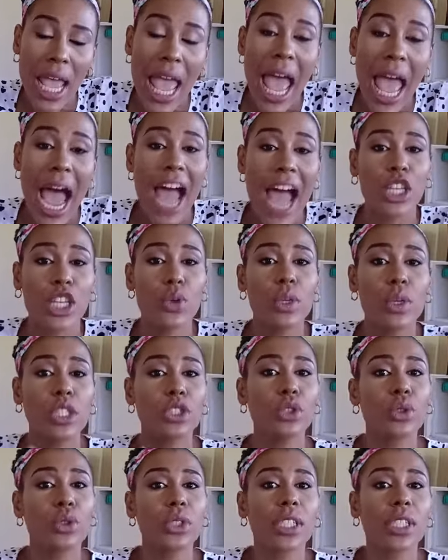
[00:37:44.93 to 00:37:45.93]
And you will
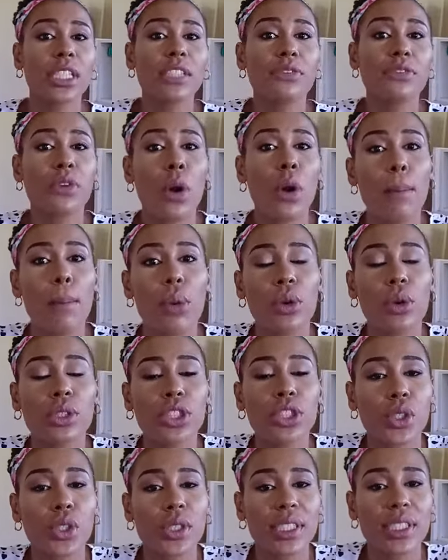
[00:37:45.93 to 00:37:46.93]
do this for both
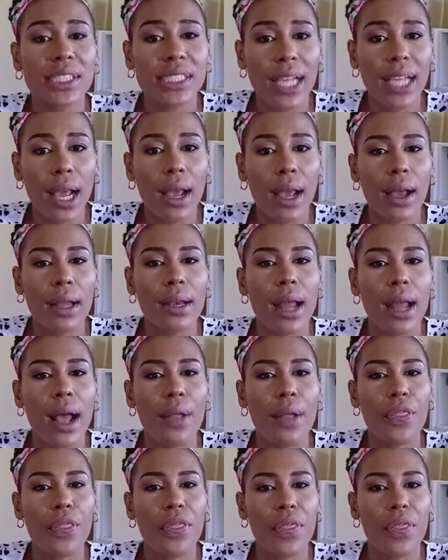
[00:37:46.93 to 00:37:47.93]
your second
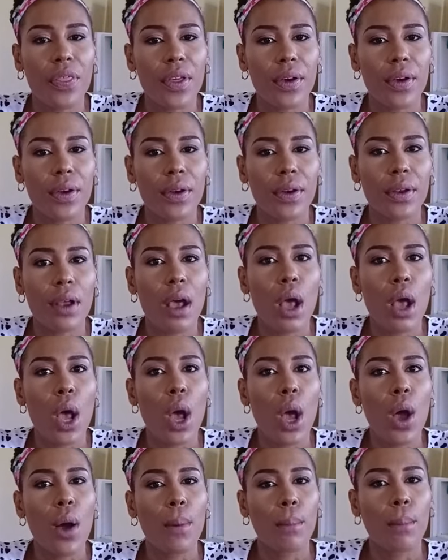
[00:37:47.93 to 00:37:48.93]
and third
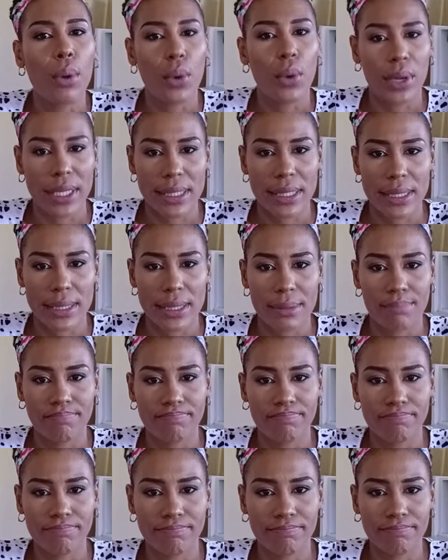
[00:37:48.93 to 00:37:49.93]
point.
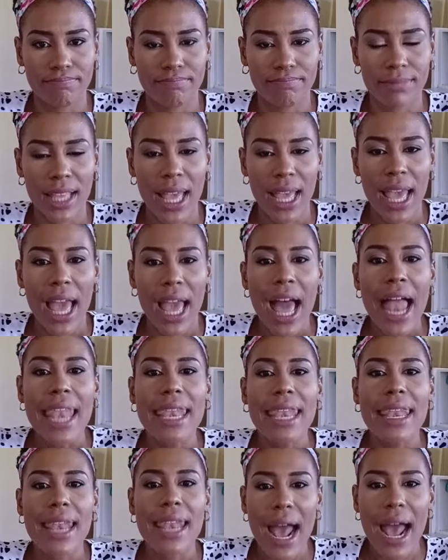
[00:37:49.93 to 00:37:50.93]

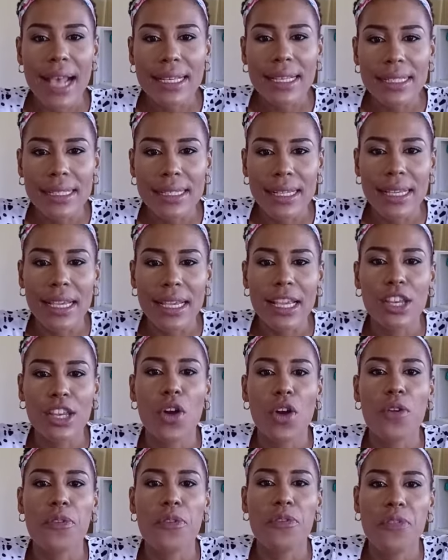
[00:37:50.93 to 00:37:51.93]
Lastly, in
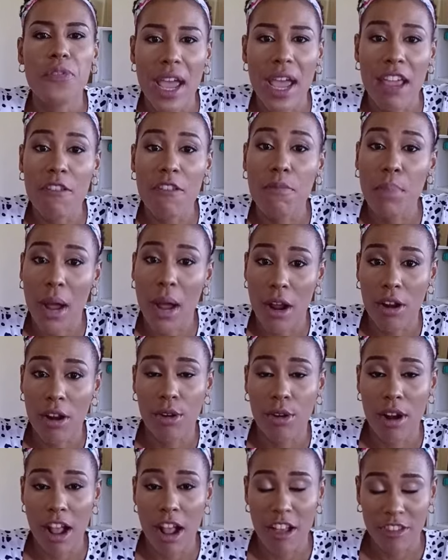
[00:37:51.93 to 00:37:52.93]
your five
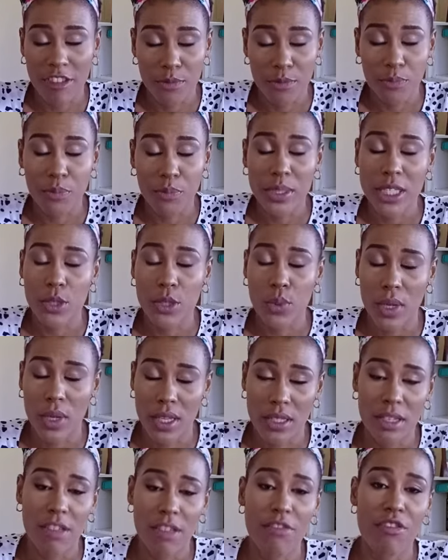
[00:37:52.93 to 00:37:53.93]
paragraphs
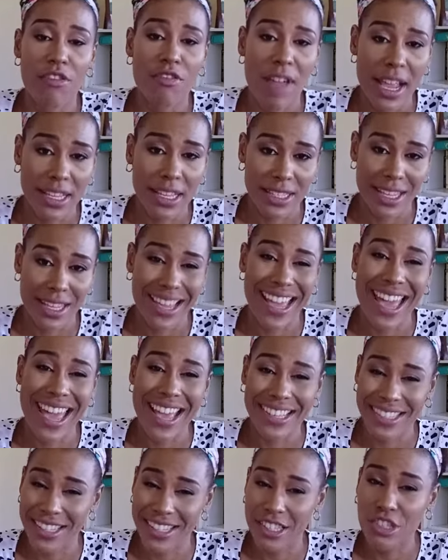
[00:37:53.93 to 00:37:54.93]
persuasive writing
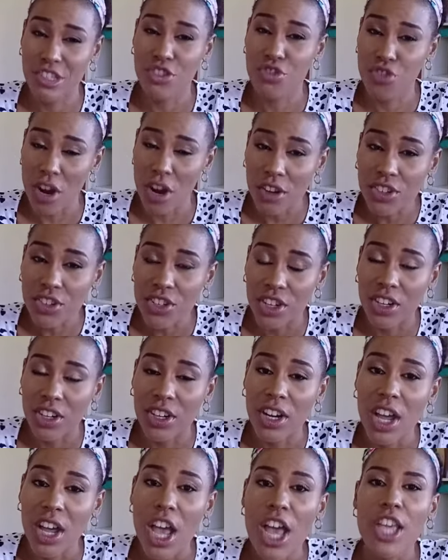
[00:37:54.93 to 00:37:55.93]
essay structure,
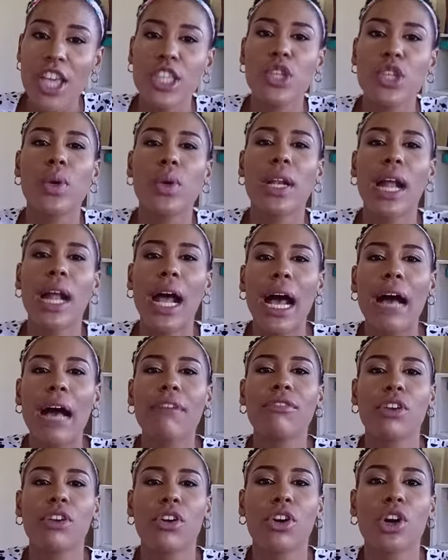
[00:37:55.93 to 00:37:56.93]
you will
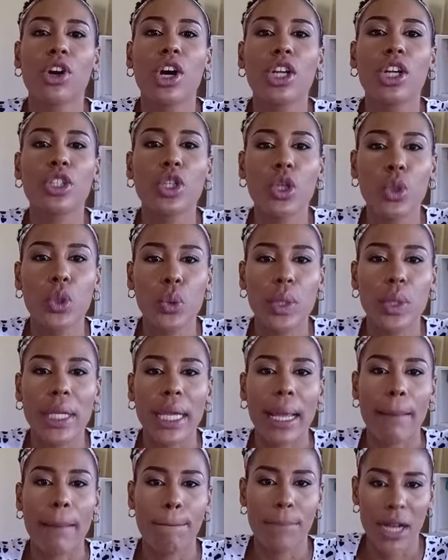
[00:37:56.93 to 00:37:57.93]
have your
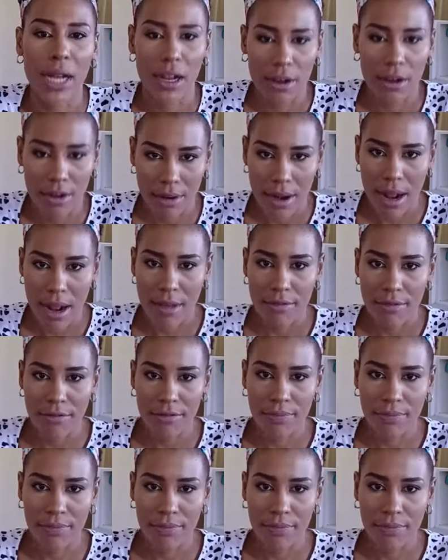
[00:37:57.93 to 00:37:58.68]
concluding paragraph.